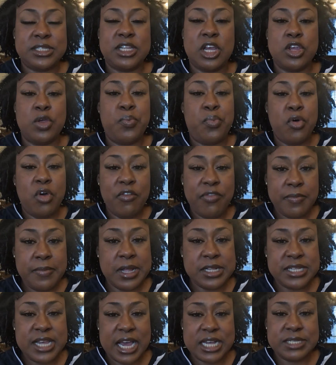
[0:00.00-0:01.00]
So you pull from
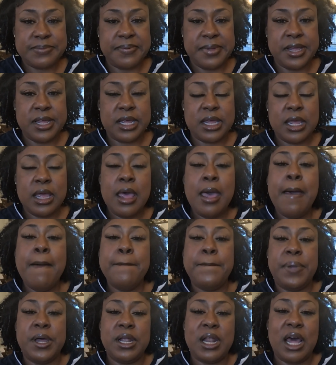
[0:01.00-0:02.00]
your textbook,
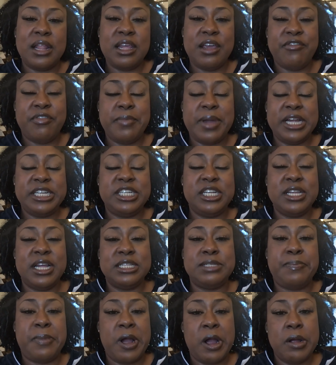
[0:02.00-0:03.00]
put all the information
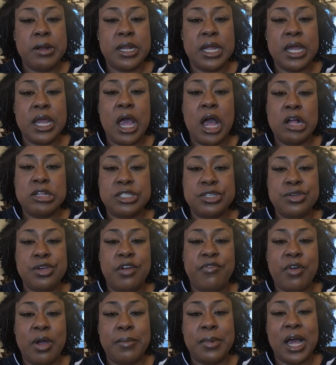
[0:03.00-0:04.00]
that's pertinent onto
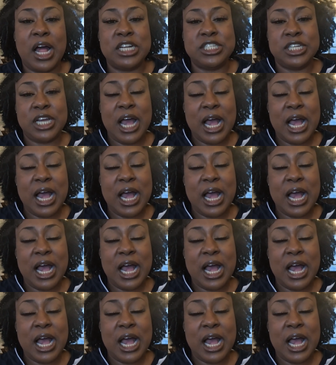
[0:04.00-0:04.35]
your pharmacology